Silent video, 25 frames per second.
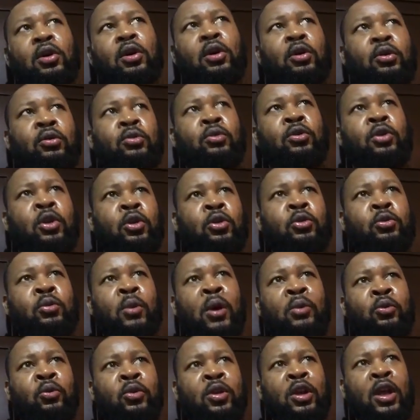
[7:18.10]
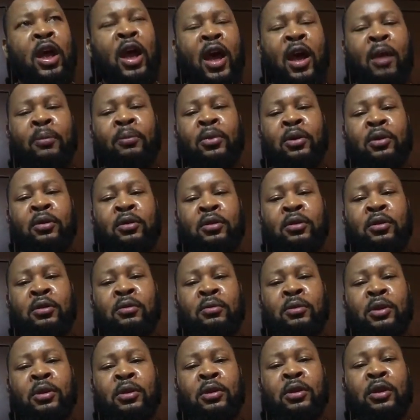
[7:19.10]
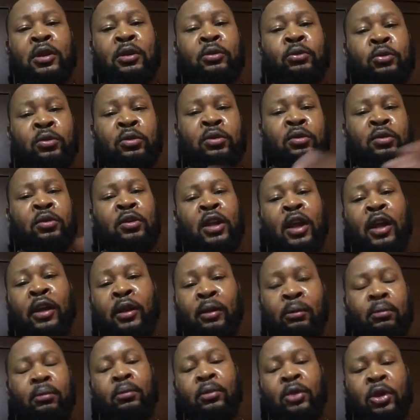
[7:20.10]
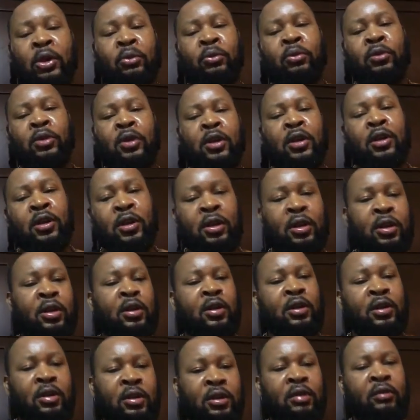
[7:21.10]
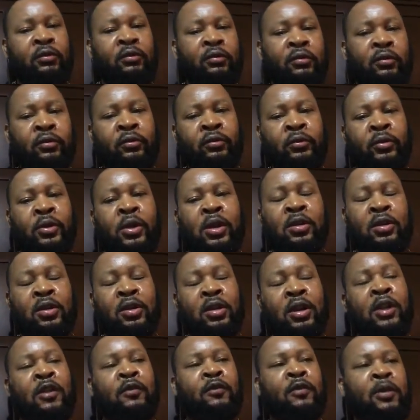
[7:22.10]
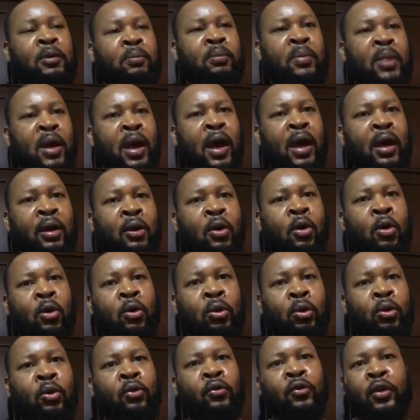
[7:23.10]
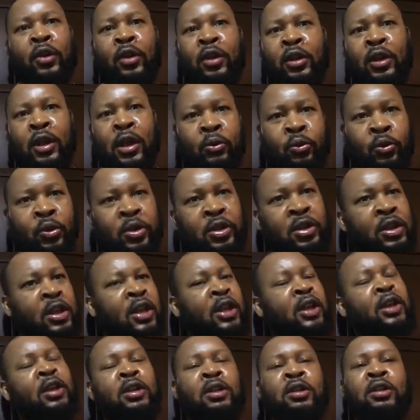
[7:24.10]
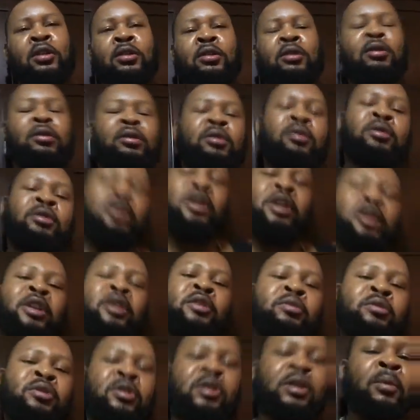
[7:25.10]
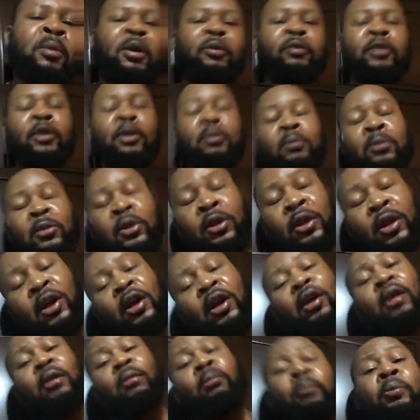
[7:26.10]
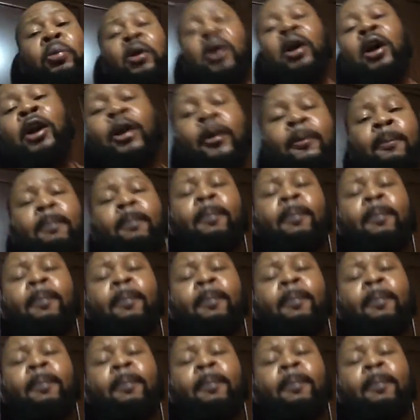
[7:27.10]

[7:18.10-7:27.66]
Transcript: who knows what would have happened? You know what I mean? They would re-enslave them back all over again, which they did to some of them. But